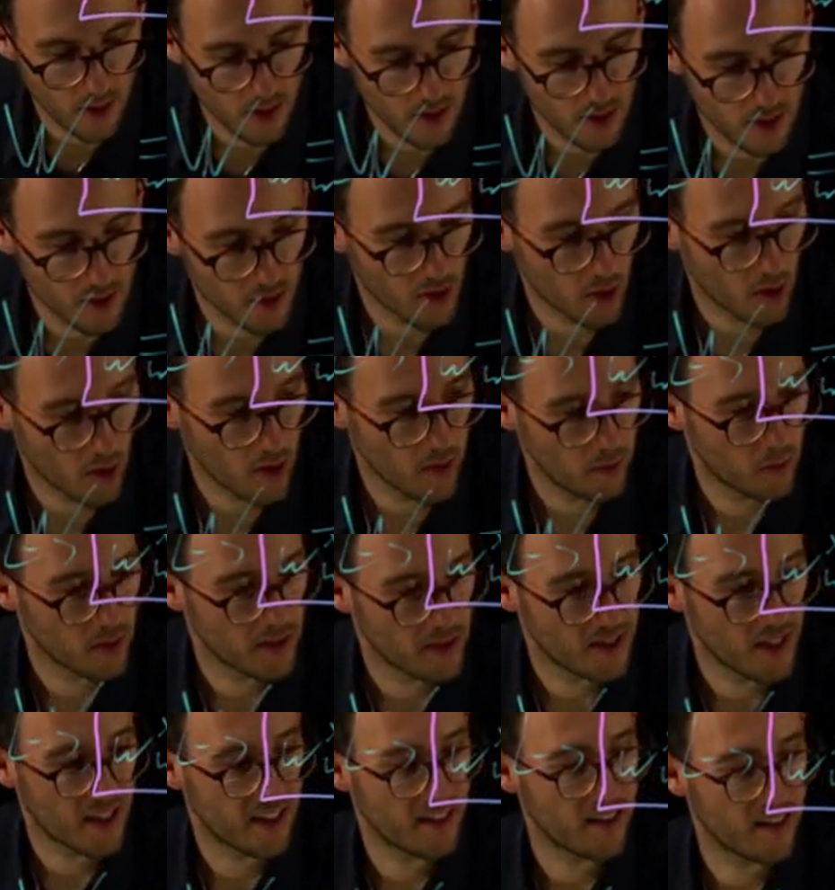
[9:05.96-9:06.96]
so if we
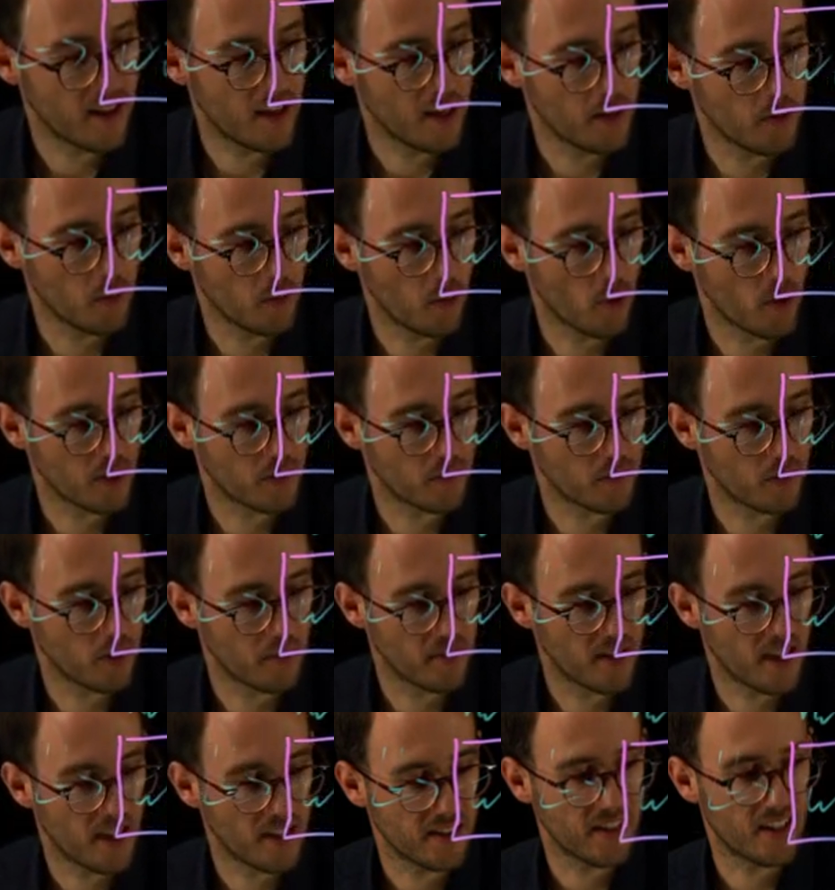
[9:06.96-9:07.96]
take the inverse from
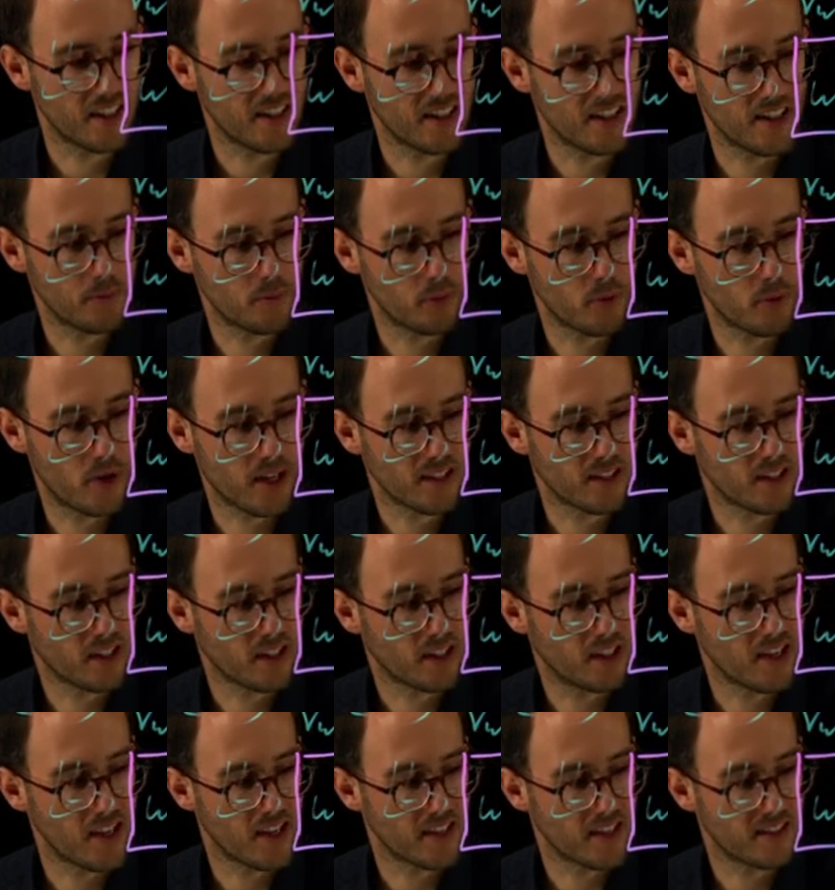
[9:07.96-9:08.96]
that, that is
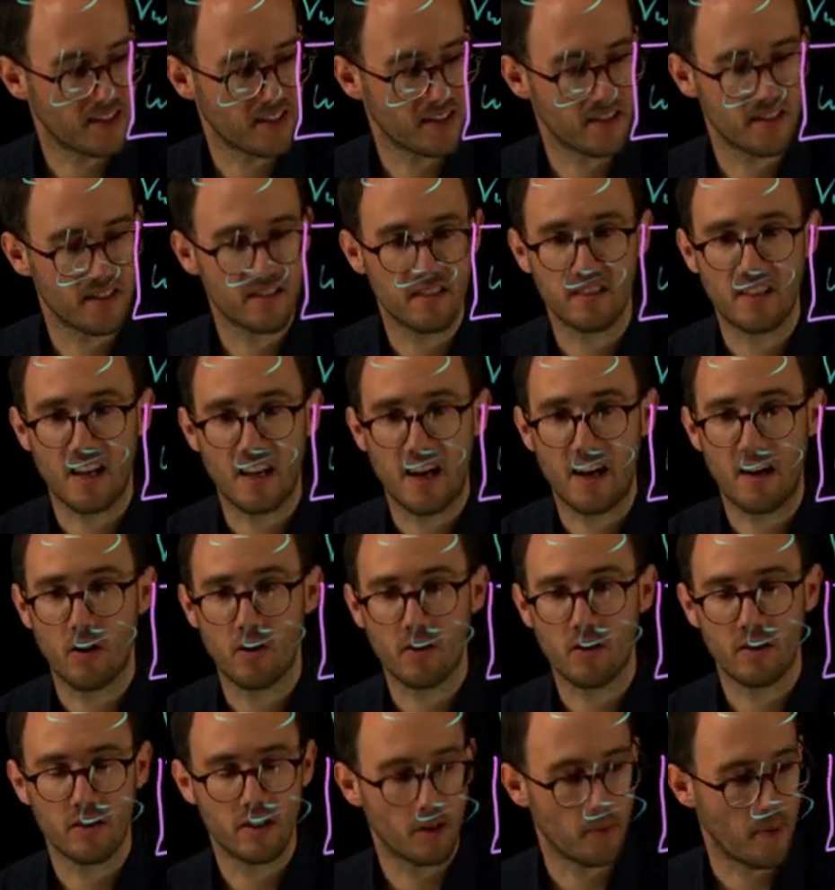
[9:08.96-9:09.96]
practically, as this is a
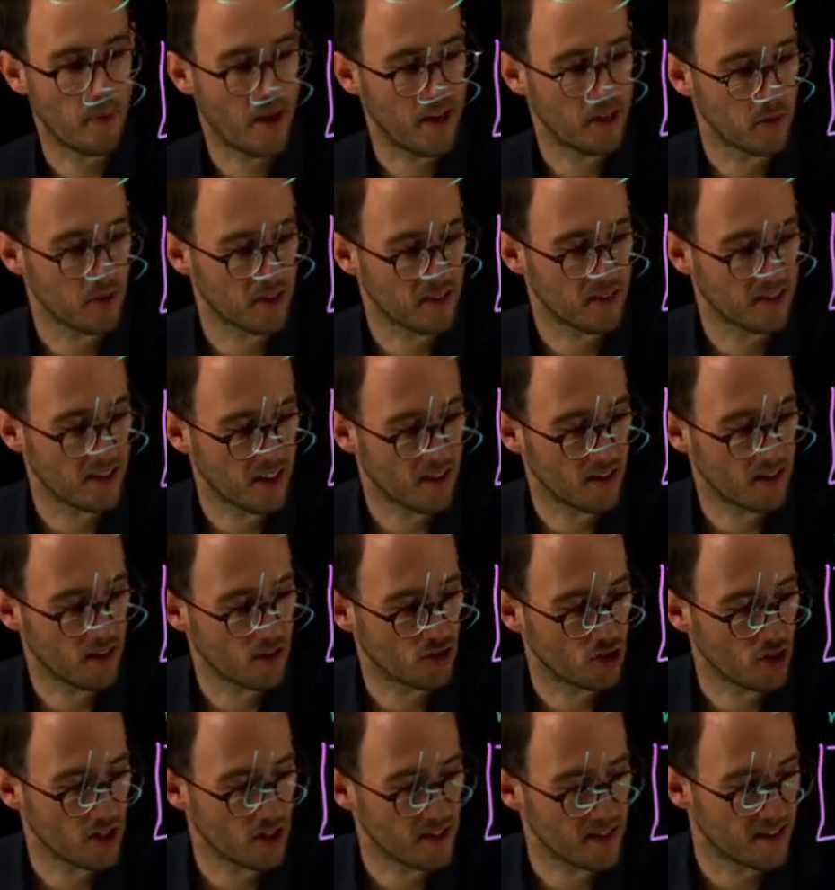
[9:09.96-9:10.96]
diagonal matrix, that
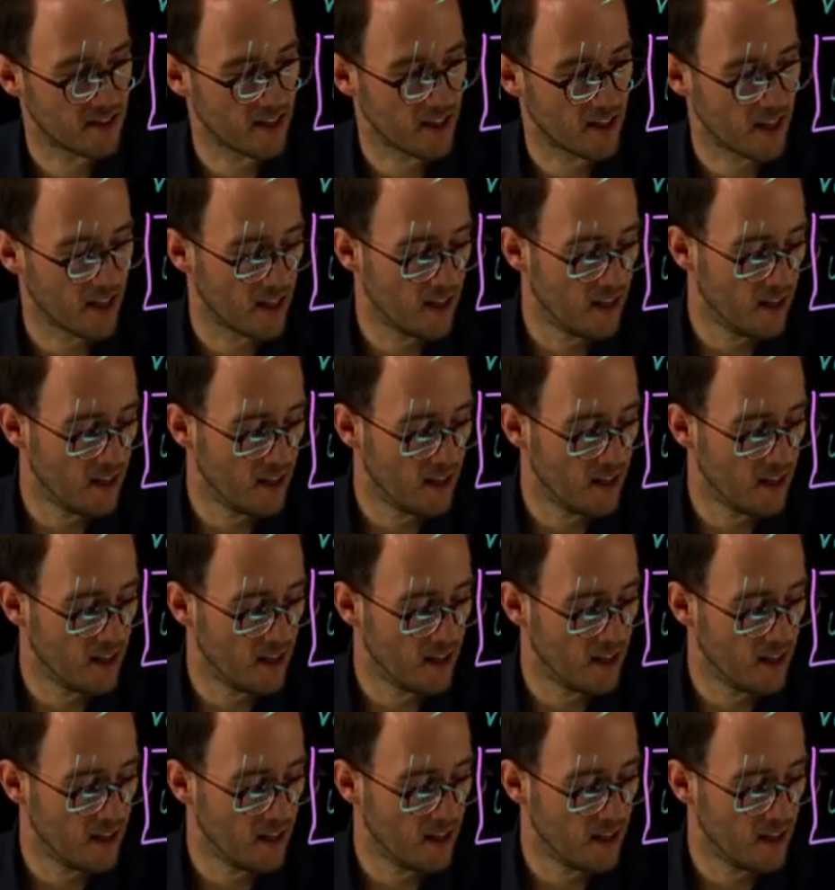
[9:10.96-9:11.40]
just the